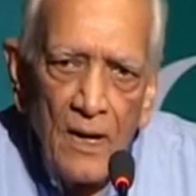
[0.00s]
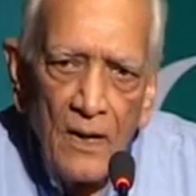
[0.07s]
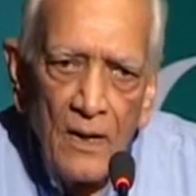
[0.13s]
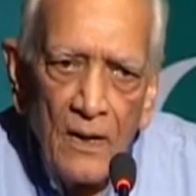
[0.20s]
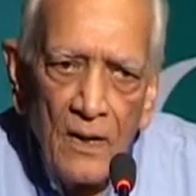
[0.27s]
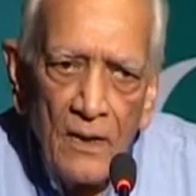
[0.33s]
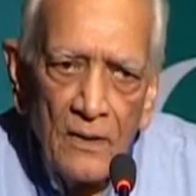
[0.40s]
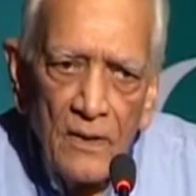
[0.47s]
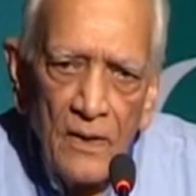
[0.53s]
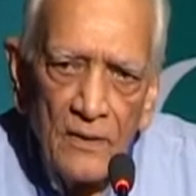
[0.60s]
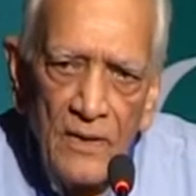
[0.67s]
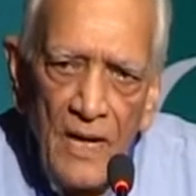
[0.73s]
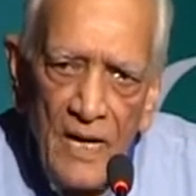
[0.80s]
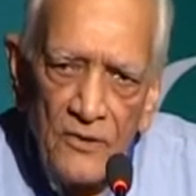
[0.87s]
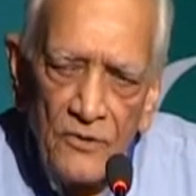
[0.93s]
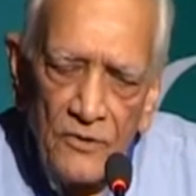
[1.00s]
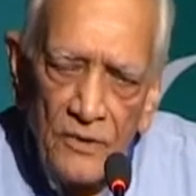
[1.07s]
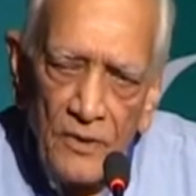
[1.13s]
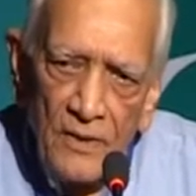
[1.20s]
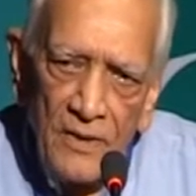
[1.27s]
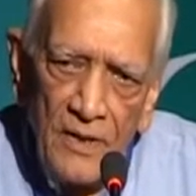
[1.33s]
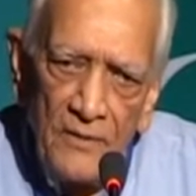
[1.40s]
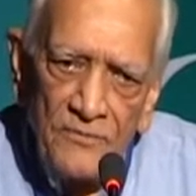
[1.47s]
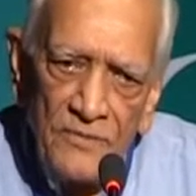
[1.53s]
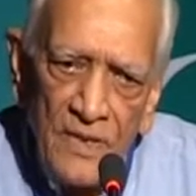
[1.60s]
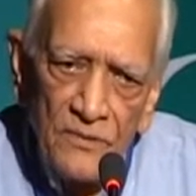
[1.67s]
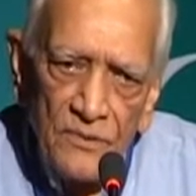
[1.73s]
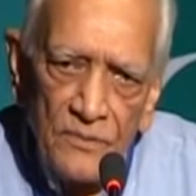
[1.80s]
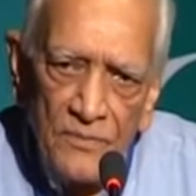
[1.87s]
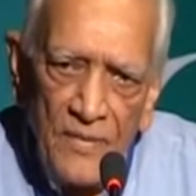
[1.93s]
Uh, that gives
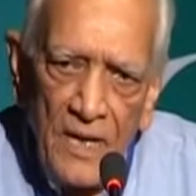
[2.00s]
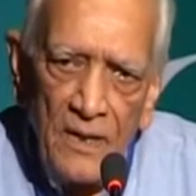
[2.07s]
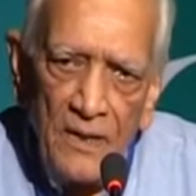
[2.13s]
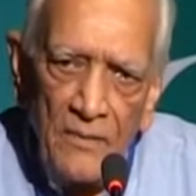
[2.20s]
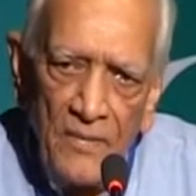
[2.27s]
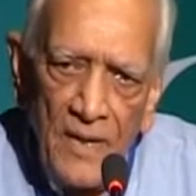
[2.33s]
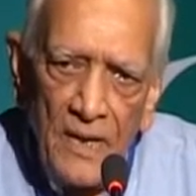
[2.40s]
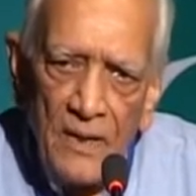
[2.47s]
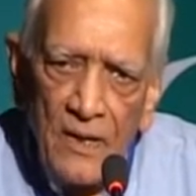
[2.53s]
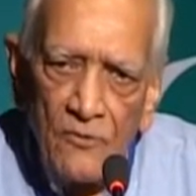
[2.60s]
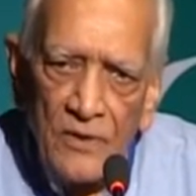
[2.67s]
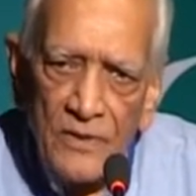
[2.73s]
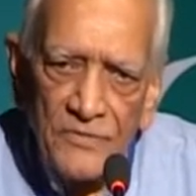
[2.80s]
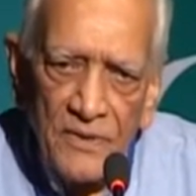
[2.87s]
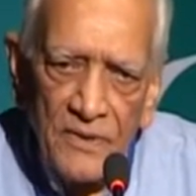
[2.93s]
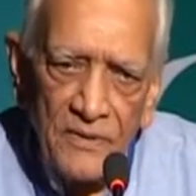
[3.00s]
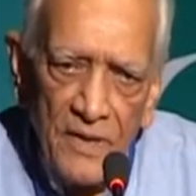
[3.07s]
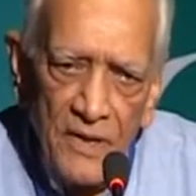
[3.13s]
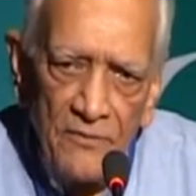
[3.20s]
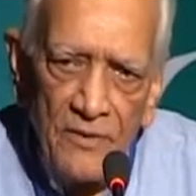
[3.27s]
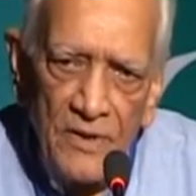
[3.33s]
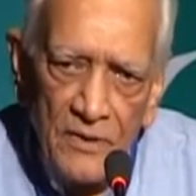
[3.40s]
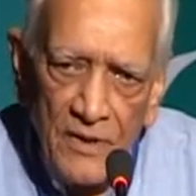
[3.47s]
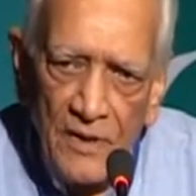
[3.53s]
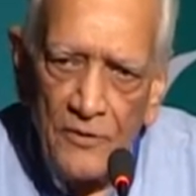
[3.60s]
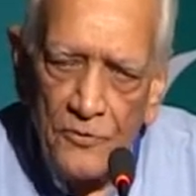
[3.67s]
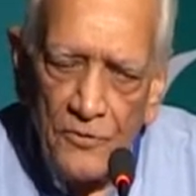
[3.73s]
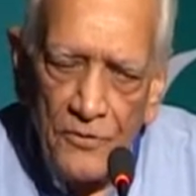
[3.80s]
us many, many questions even till